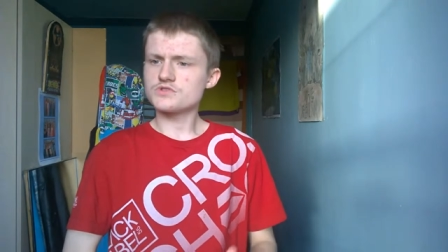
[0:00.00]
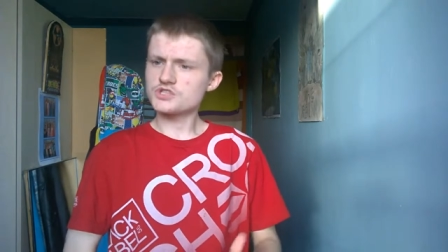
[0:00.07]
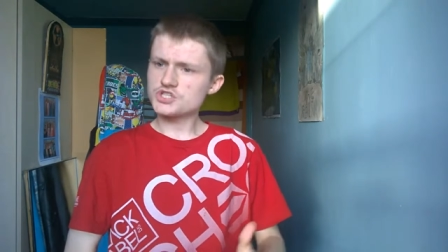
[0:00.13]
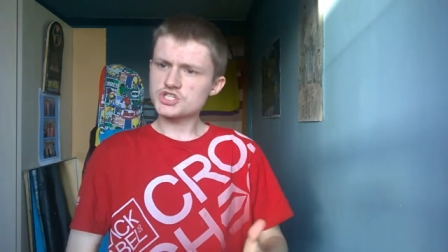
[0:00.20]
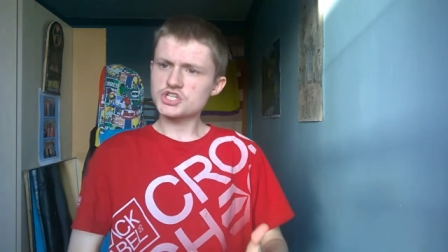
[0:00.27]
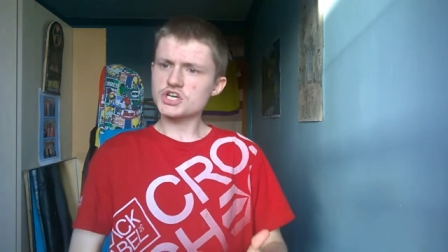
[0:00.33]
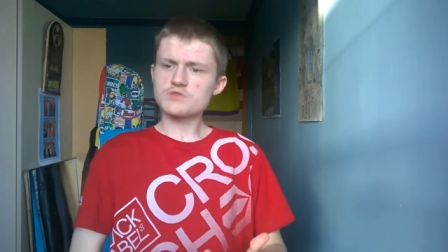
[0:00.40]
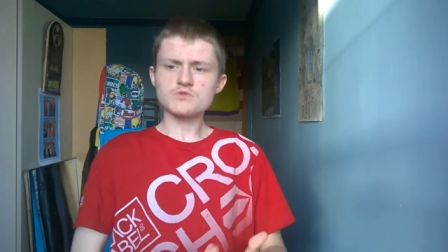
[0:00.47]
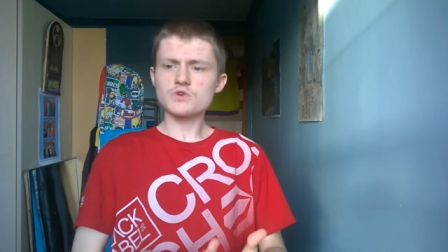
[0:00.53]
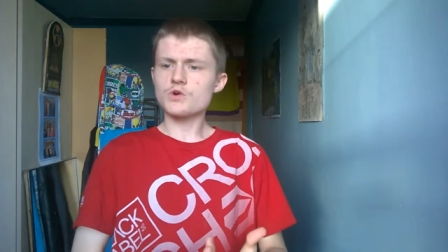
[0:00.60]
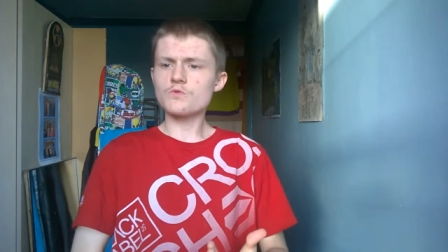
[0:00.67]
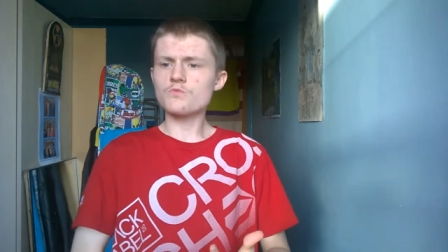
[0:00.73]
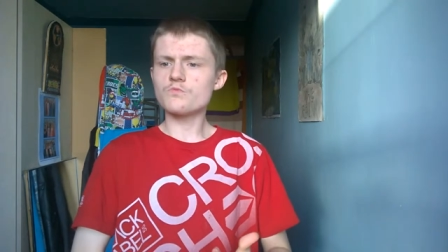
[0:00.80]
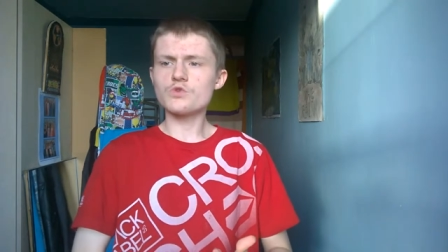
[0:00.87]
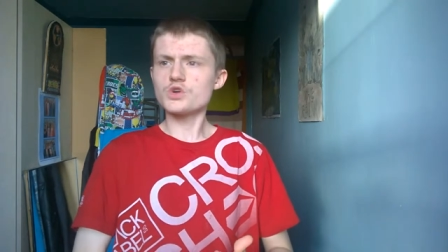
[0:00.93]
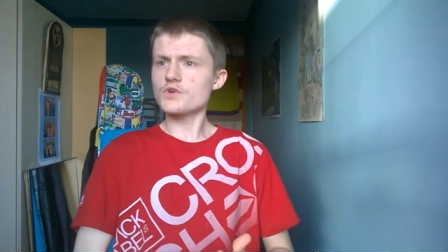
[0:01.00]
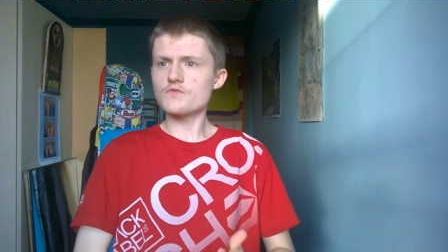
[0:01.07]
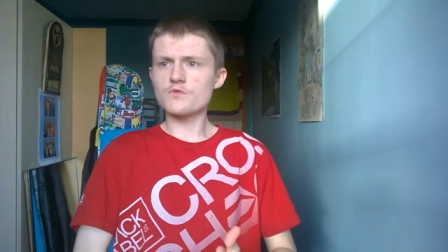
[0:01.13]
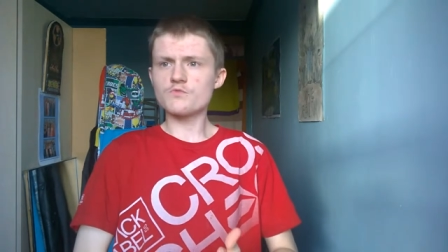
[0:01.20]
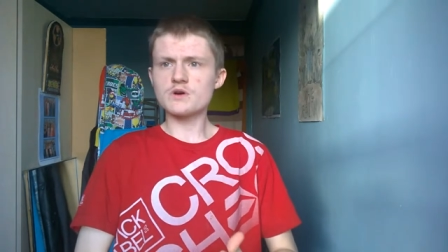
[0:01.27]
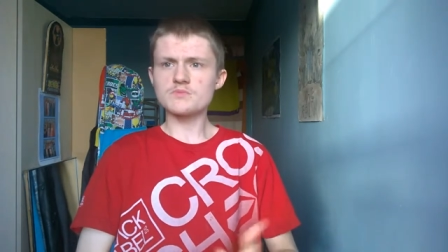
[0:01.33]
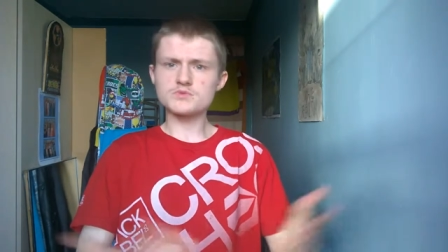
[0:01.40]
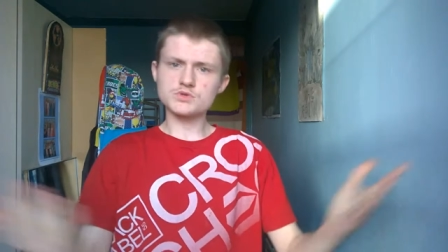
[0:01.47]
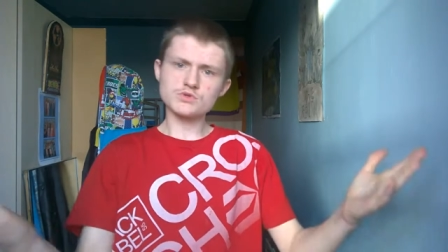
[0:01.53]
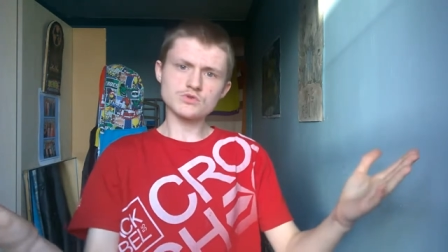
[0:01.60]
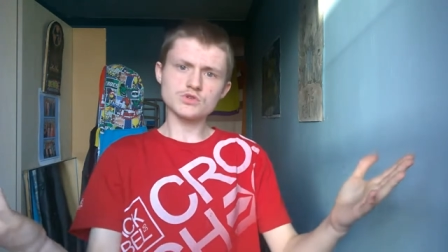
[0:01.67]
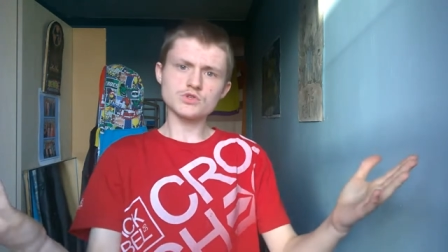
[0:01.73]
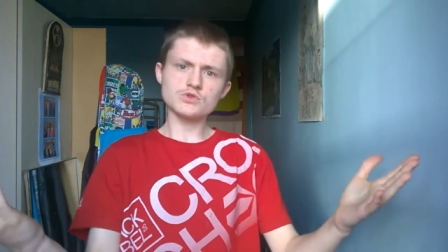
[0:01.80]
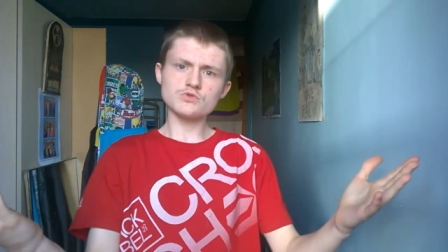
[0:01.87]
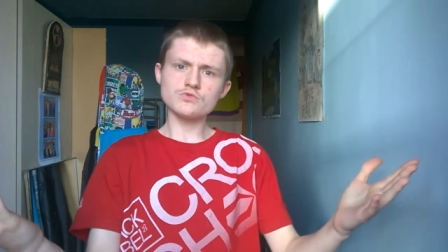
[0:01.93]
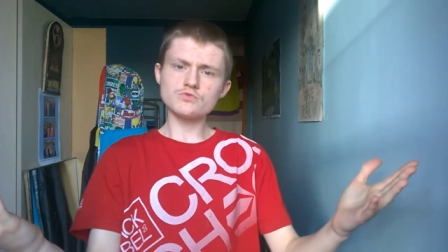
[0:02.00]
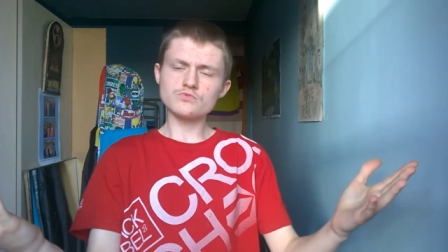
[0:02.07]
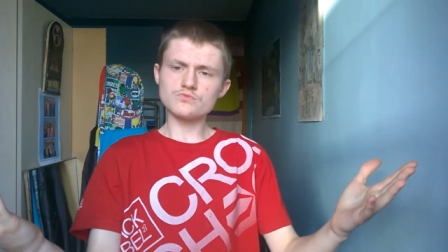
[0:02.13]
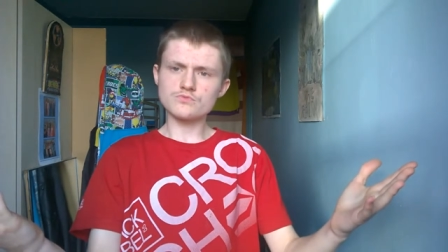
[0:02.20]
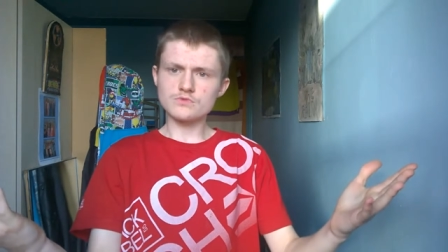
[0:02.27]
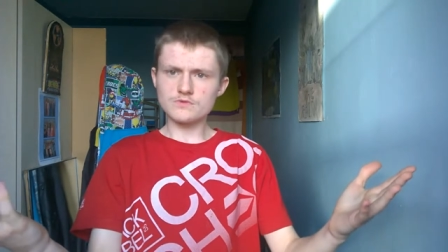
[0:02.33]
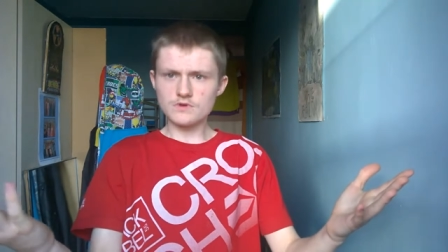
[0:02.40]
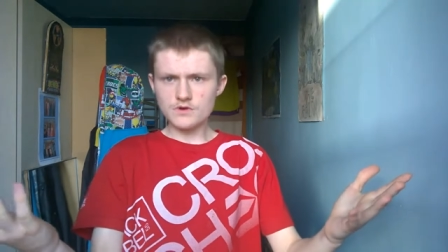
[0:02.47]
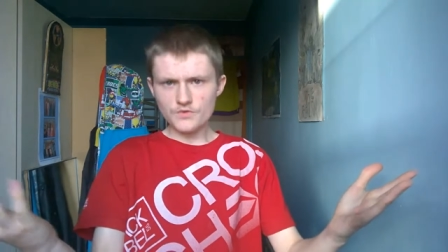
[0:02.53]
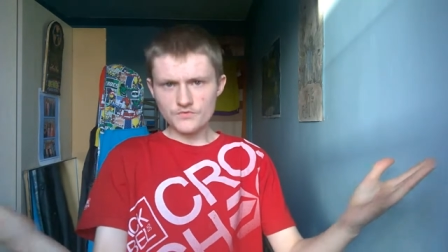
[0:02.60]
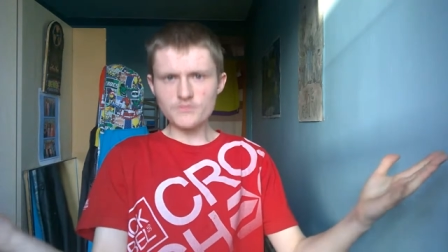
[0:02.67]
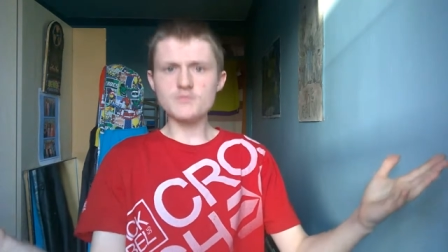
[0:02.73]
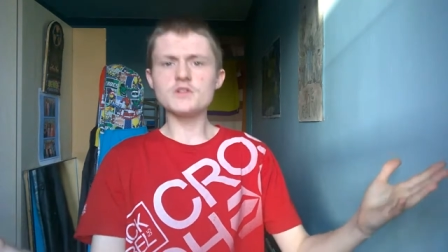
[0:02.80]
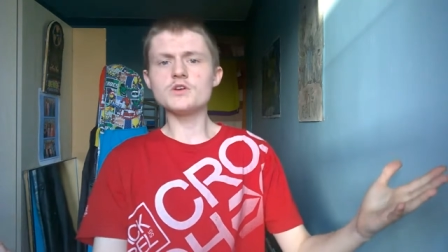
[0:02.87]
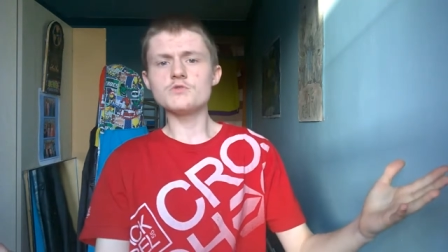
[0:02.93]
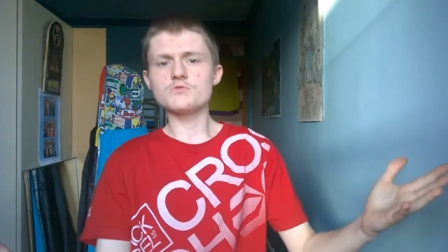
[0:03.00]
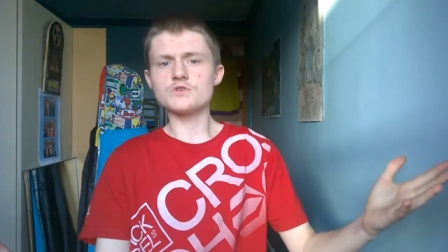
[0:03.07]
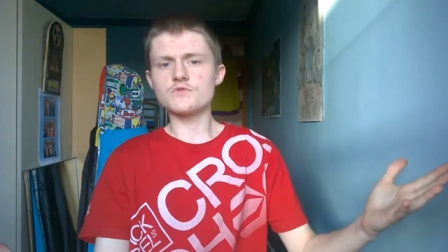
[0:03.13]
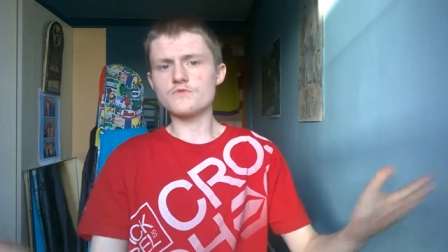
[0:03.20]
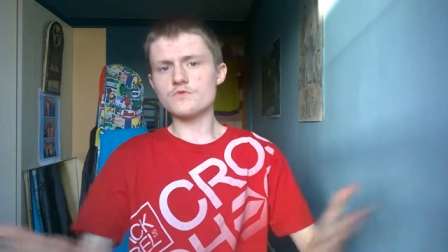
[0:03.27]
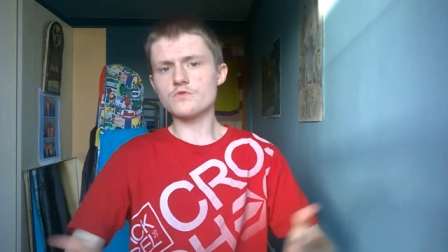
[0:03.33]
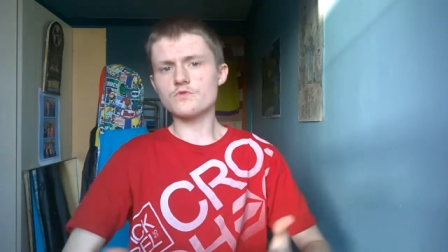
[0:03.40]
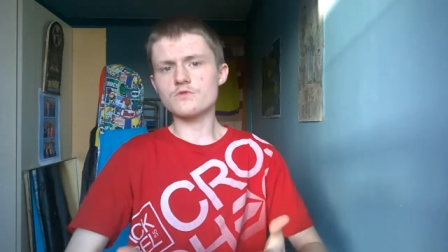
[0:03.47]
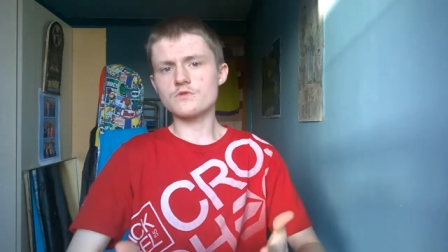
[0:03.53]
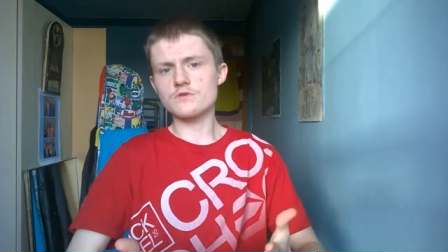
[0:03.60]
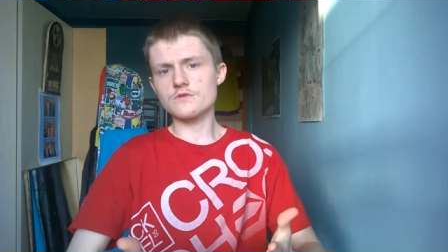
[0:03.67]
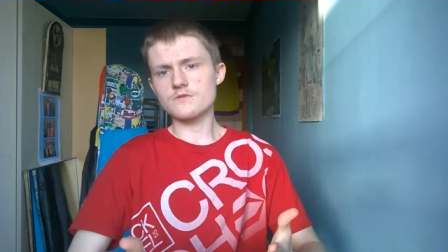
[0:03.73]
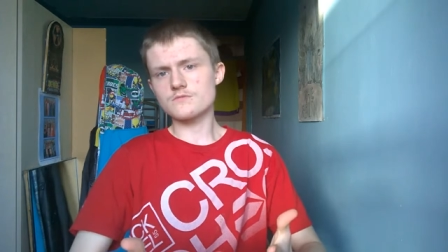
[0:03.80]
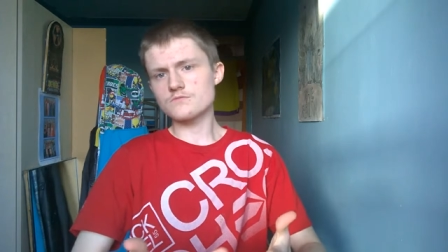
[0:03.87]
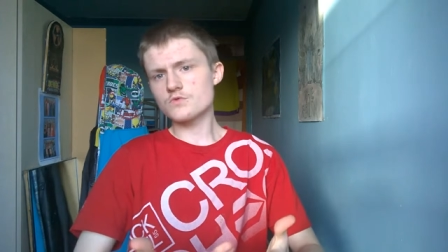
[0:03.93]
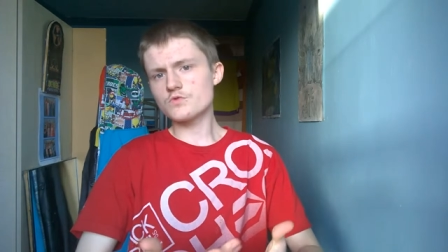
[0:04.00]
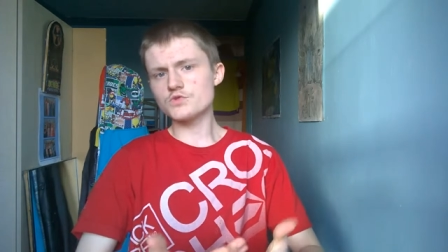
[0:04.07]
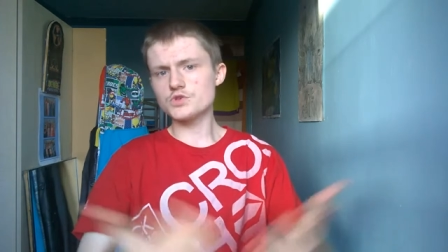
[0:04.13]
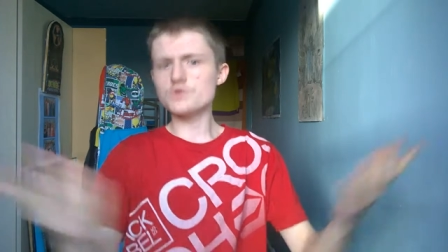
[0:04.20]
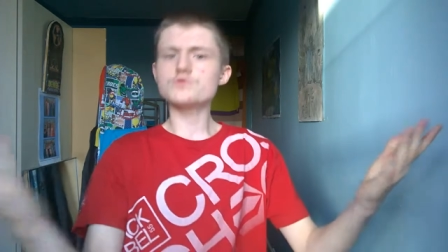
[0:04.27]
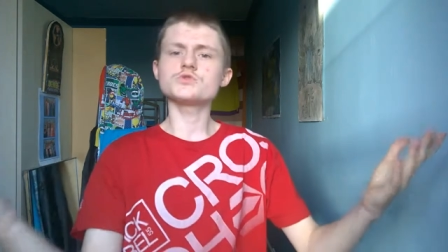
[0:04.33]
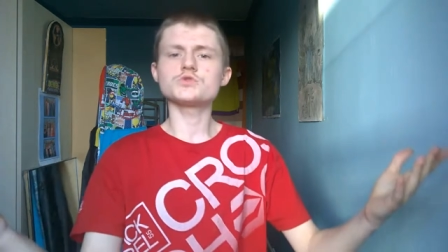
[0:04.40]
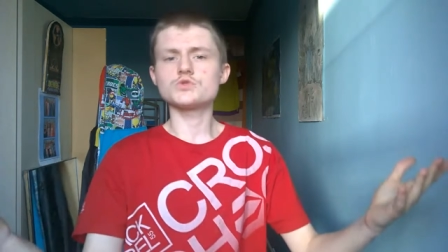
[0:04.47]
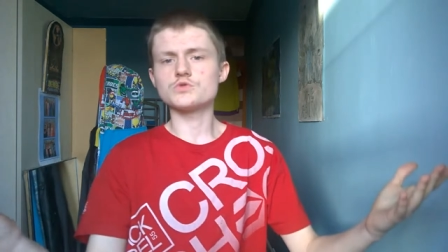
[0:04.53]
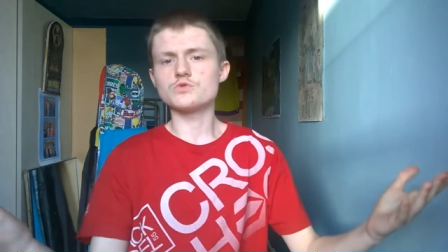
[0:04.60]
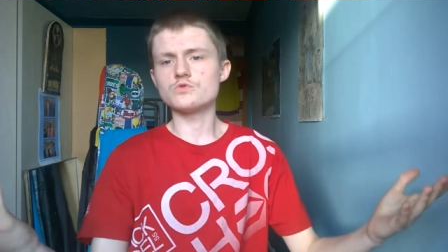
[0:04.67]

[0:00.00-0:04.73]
share it on whatever website you are familiar with or more used to,